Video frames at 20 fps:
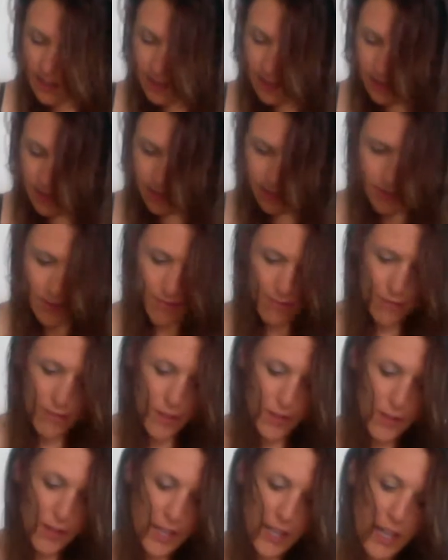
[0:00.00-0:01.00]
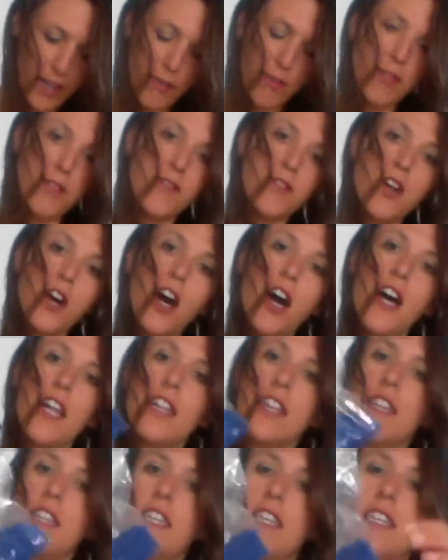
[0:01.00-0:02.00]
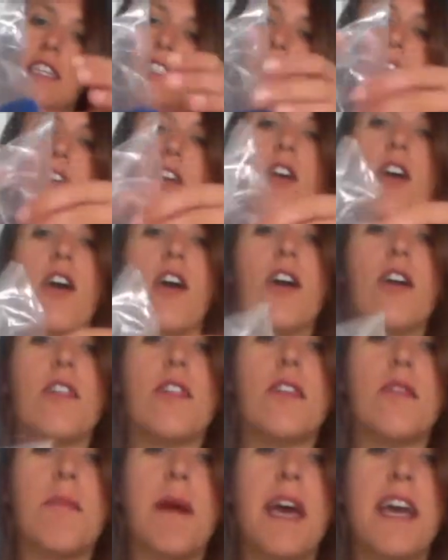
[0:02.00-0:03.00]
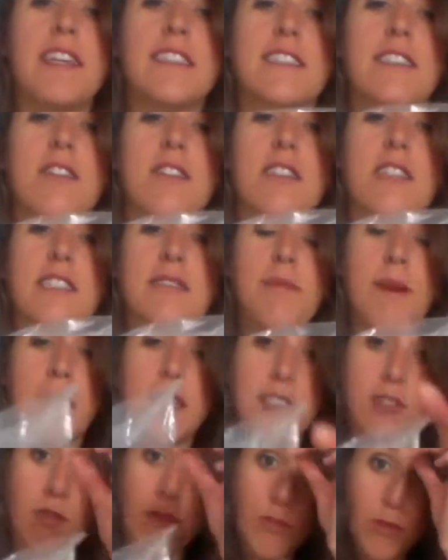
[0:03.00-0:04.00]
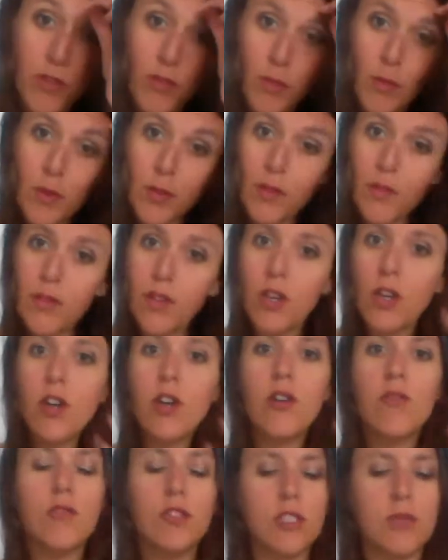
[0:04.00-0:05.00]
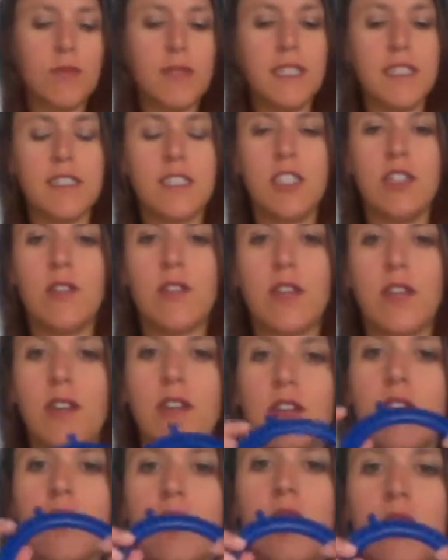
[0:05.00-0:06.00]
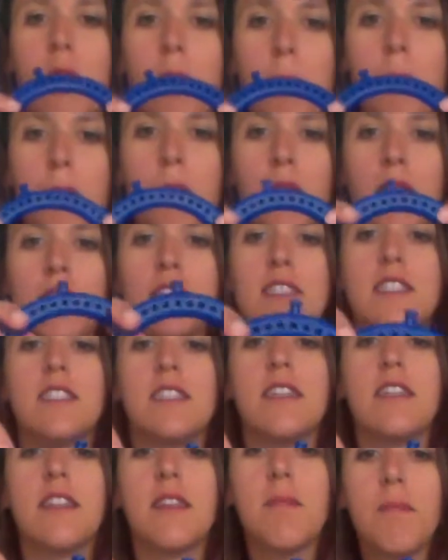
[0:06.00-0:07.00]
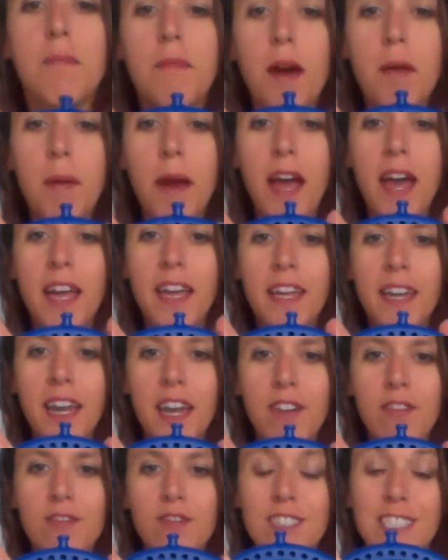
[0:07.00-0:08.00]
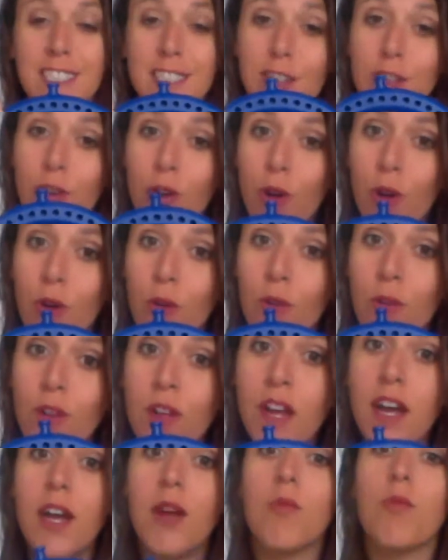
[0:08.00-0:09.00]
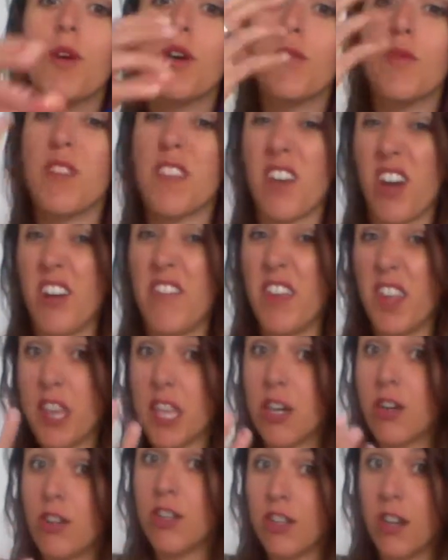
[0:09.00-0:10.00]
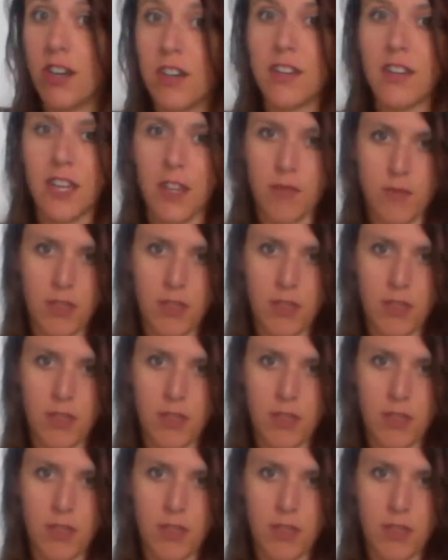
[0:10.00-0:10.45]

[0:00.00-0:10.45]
Little info kit. We've got, these are the pegs. So these pegs are removable, which means that you can put a peg in every single hole and work with kind of thinner yarn like